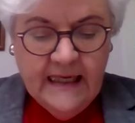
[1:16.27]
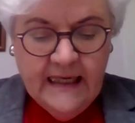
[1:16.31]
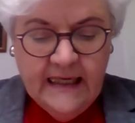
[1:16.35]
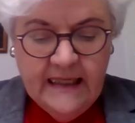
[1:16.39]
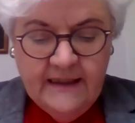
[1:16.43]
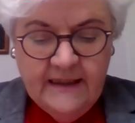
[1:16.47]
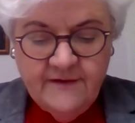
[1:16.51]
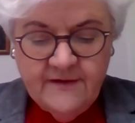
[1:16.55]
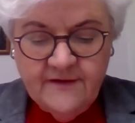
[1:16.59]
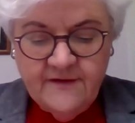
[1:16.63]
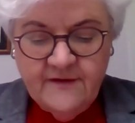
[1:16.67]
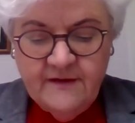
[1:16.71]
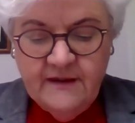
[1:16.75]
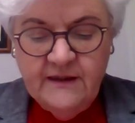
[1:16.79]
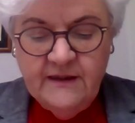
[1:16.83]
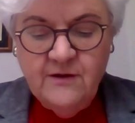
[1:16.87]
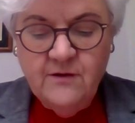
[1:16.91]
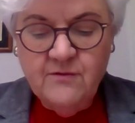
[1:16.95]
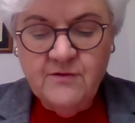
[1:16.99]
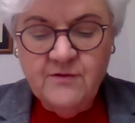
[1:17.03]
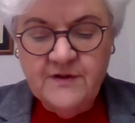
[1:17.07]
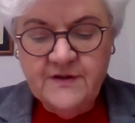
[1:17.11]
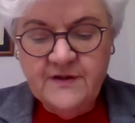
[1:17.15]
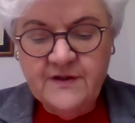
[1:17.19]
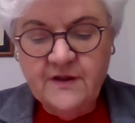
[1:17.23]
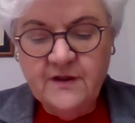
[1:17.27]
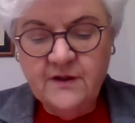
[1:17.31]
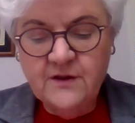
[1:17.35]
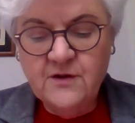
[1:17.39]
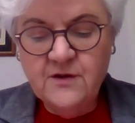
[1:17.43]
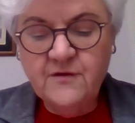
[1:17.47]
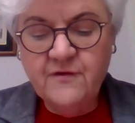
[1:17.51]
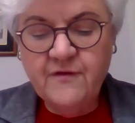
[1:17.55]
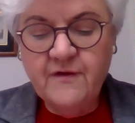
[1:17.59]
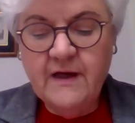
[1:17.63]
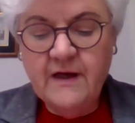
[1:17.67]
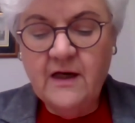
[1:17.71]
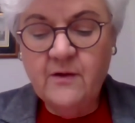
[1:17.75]
He's a senior
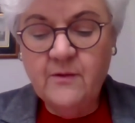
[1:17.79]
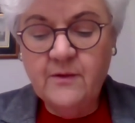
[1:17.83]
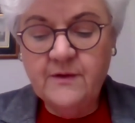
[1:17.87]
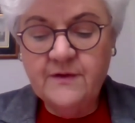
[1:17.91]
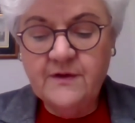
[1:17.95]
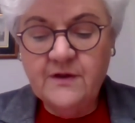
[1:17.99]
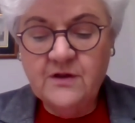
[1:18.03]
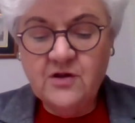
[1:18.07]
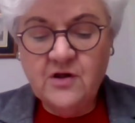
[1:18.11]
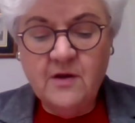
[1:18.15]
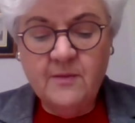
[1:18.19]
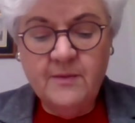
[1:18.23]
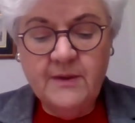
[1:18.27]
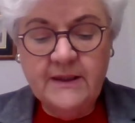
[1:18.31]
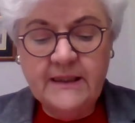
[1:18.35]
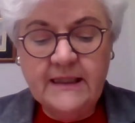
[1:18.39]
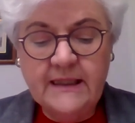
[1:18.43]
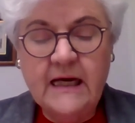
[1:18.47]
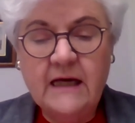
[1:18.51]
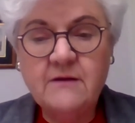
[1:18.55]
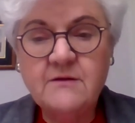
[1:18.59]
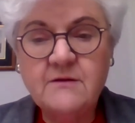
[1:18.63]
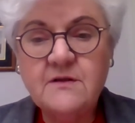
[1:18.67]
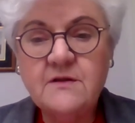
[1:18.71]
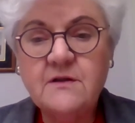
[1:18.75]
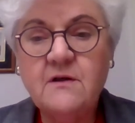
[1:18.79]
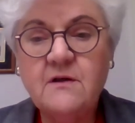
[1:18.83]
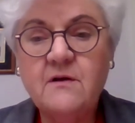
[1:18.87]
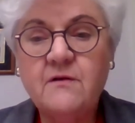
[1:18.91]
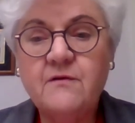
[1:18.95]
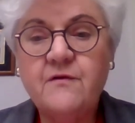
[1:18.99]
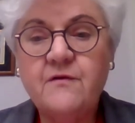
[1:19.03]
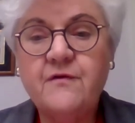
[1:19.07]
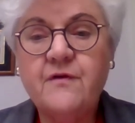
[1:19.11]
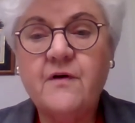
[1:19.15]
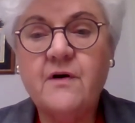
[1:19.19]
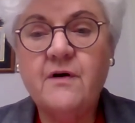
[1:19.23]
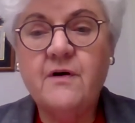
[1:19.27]
research fellow at the German Council
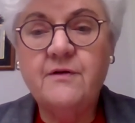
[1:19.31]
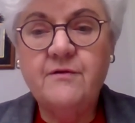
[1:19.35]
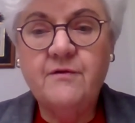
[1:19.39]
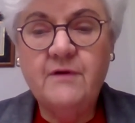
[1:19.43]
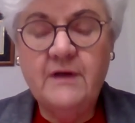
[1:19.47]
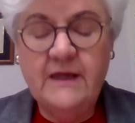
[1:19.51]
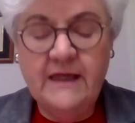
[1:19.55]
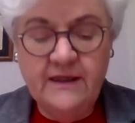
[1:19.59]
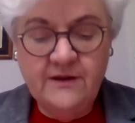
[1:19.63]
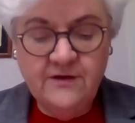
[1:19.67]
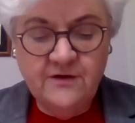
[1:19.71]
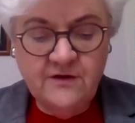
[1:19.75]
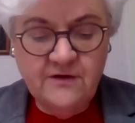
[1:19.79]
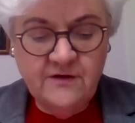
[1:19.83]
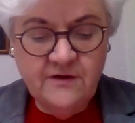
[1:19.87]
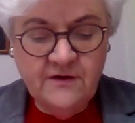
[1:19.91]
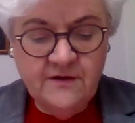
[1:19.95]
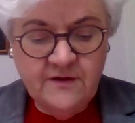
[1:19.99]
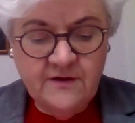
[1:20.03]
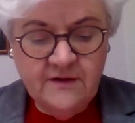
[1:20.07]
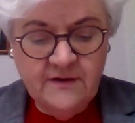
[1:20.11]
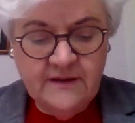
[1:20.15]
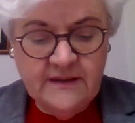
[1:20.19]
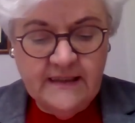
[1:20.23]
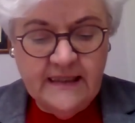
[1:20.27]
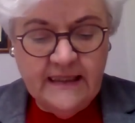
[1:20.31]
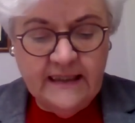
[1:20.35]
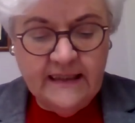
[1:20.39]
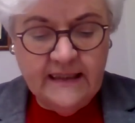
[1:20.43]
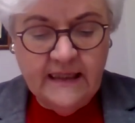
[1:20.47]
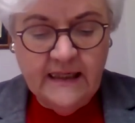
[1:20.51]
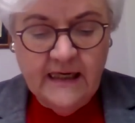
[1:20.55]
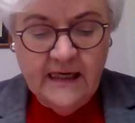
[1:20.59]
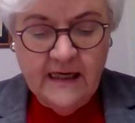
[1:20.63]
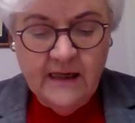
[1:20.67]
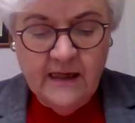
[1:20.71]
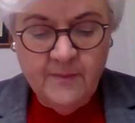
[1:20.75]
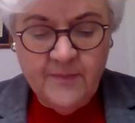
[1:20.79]
on Foreign Relations, the D G
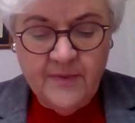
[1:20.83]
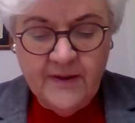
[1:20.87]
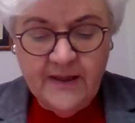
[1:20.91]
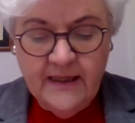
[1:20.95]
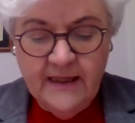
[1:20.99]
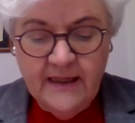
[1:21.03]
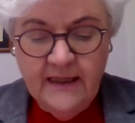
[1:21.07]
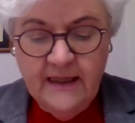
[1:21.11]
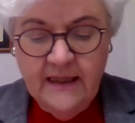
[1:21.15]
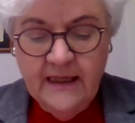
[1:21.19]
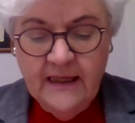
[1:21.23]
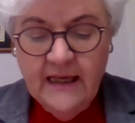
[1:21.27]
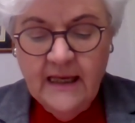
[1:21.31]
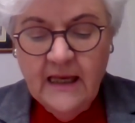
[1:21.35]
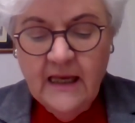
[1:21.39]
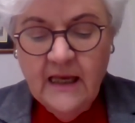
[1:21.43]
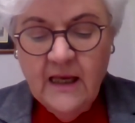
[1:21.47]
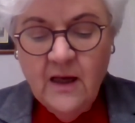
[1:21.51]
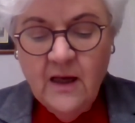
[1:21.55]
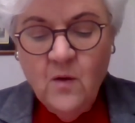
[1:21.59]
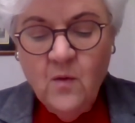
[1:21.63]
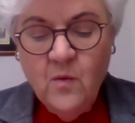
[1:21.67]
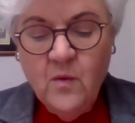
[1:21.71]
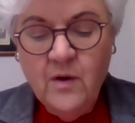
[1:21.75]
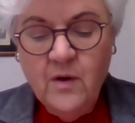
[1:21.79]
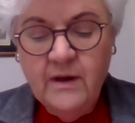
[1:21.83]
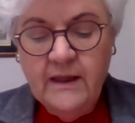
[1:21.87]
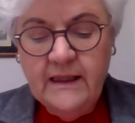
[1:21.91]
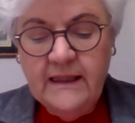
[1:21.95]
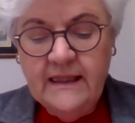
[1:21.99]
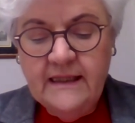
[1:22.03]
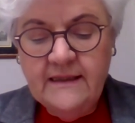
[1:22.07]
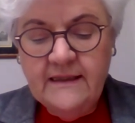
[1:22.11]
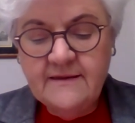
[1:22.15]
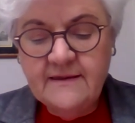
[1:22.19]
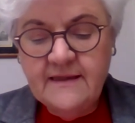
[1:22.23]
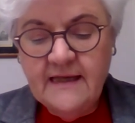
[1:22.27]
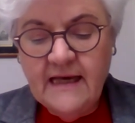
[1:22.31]
A P, where he
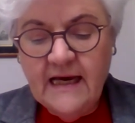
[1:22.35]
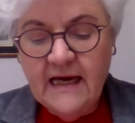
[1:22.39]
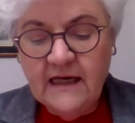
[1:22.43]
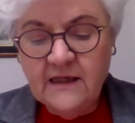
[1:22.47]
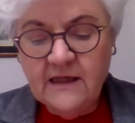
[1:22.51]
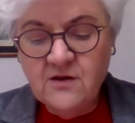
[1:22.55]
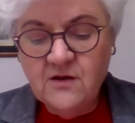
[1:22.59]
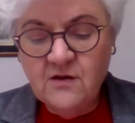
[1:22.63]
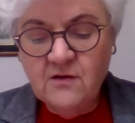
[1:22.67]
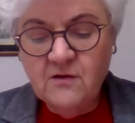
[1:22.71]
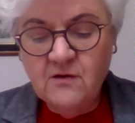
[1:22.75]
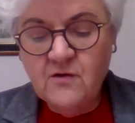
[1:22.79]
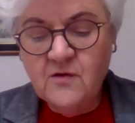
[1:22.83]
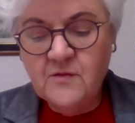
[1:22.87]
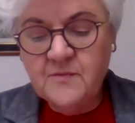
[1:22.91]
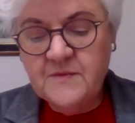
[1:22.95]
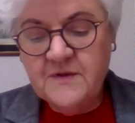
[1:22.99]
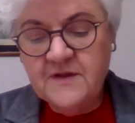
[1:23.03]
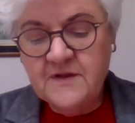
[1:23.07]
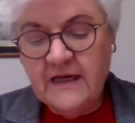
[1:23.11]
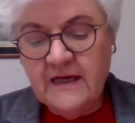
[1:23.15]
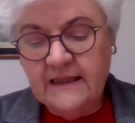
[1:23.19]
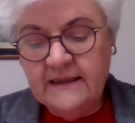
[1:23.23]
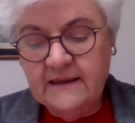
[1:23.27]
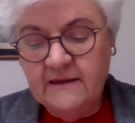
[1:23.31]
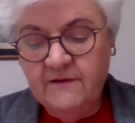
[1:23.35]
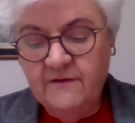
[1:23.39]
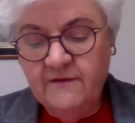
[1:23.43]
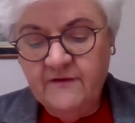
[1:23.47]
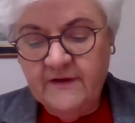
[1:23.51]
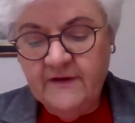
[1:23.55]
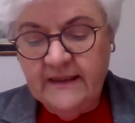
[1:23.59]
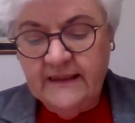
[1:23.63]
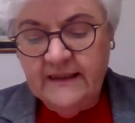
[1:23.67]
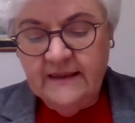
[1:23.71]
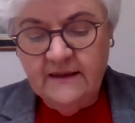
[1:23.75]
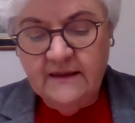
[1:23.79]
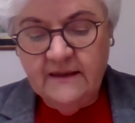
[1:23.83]
leads the action group
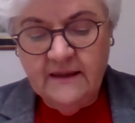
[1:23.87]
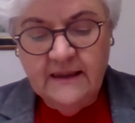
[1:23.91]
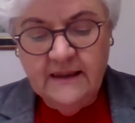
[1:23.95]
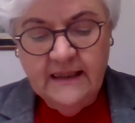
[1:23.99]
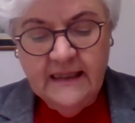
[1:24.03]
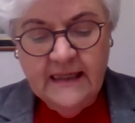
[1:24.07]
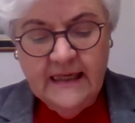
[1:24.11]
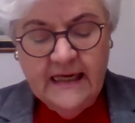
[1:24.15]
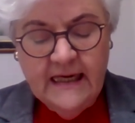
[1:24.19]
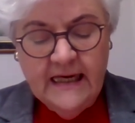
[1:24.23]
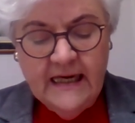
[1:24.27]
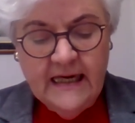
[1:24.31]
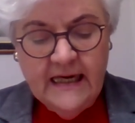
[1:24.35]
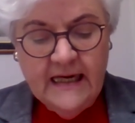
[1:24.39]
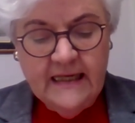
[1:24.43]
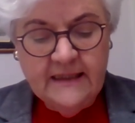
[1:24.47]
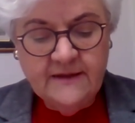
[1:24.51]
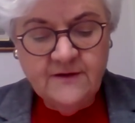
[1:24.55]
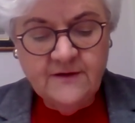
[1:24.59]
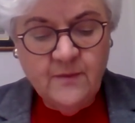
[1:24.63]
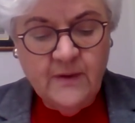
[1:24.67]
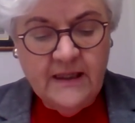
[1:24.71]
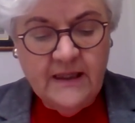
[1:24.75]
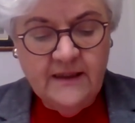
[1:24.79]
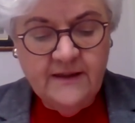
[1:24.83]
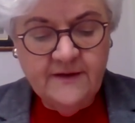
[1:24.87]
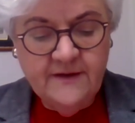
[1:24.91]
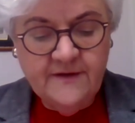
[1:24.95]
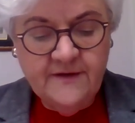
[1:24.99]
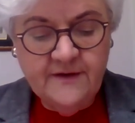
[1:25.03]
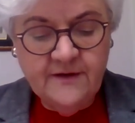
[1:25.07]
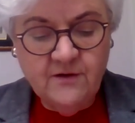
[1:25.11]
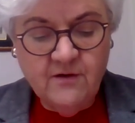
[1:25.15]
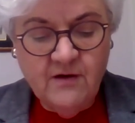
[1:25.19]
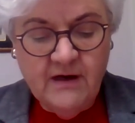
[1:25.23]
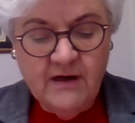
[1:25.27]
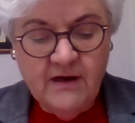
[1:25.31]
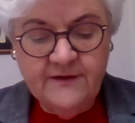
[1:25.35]
Zeitenwende, as well as
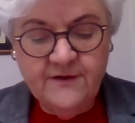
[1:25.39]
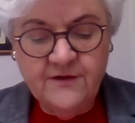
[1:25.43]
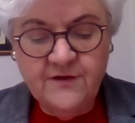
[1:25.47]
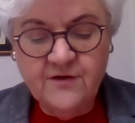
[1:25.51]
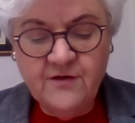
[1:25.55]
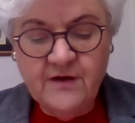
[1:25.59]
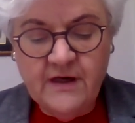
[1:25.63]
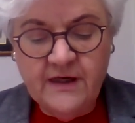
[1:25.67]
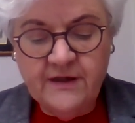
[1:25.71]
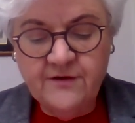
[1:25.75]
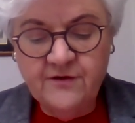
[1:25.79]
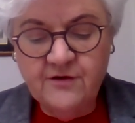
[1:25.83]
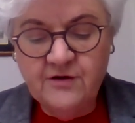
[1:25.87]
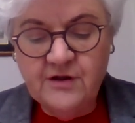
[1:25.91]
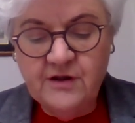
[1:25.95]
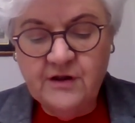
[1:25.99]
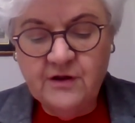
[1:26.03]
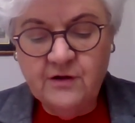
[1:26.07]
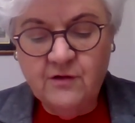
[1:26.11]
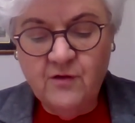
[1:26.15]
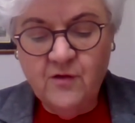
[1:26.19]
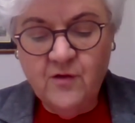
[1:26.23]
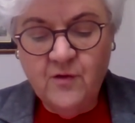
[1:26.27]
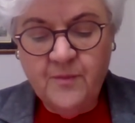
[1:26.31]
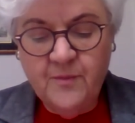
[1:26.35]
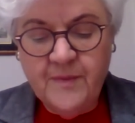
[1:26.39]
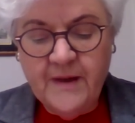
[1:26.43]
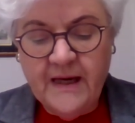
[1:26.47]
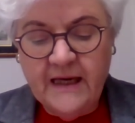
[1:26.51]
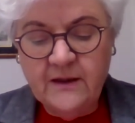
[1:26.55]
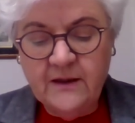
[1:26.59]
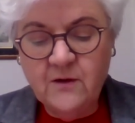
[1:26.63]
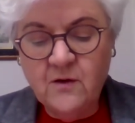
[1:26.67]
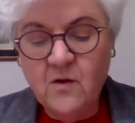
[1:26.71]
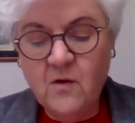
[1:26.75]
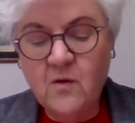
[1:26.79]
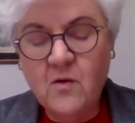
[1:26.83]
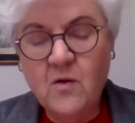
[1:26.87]
the Grand Strategy Group,
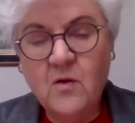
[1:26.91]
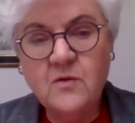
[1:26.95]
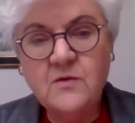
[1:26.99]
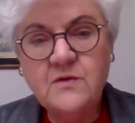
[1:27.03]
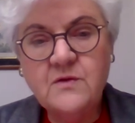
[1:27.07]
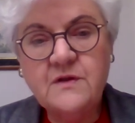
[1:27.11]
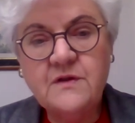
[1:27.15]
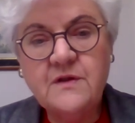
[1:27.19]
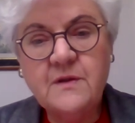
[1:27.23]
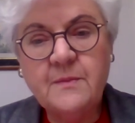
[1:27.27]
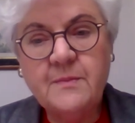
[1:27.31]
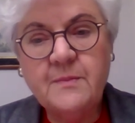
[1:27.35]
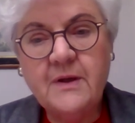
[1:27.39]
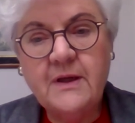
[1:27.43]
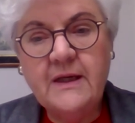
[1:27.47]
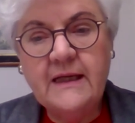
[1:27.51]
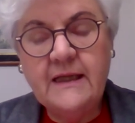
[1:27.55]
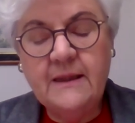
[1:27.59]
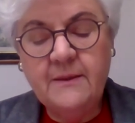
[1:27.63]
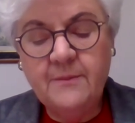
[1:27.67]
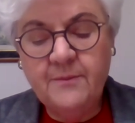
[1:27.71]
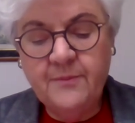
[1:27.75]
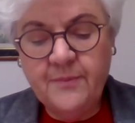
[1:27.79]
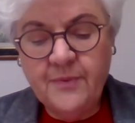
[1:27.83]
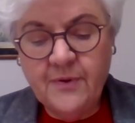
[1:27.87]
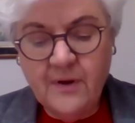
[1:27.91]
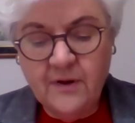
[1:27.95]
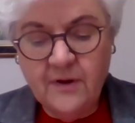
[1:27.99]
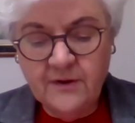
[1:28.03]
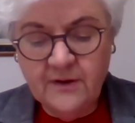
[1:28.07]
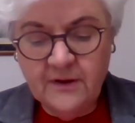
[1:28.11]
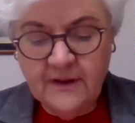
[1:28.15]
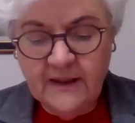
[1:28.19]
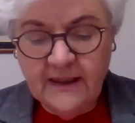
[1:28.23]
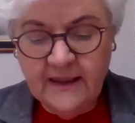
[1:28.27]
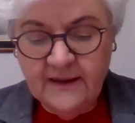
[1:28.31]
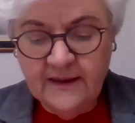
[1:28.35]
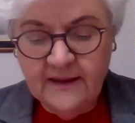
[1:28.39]
and co-hosts the Berlin
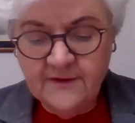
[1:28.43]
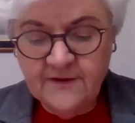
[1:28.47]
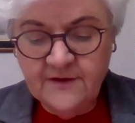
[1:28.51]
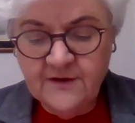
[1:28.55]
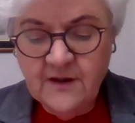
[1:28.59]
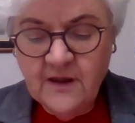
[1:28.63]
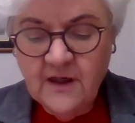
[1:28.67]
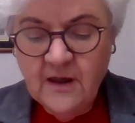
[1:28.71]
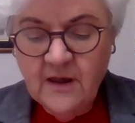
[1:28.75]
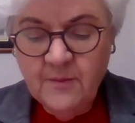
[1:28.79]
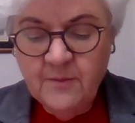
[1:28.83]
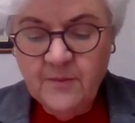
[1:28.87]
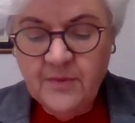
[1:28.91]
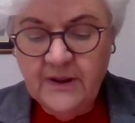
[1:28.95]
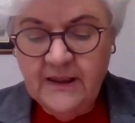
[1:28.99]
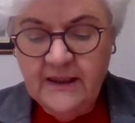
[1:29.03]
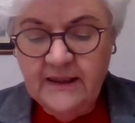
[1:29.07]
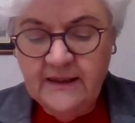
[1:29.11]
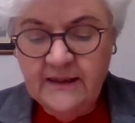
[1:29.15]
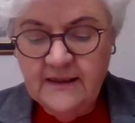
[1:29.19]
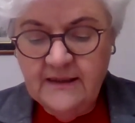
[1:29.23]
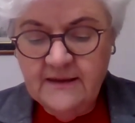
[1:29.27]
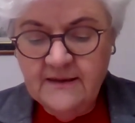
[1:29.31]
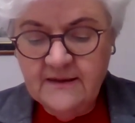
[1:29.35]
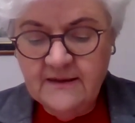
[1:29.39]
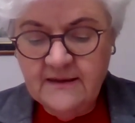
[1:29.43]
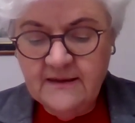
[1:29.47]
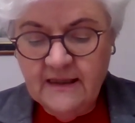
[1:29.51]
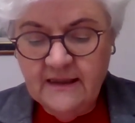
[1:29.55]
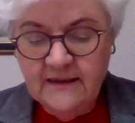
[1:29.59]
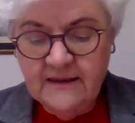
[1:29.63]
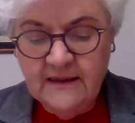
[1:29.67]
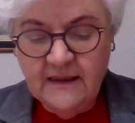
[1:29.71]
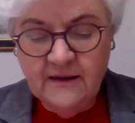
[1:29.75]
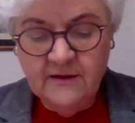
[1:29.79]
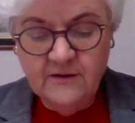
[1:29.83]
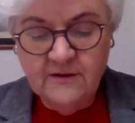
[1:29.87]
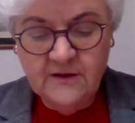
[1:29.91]
podcast, Berlin
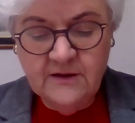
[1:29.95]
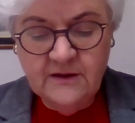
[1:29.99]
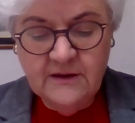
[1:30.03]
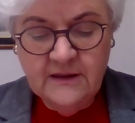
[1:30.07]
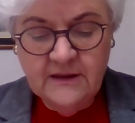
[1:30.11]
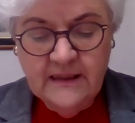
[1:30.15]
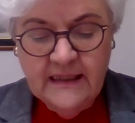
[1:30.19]
Inside Out.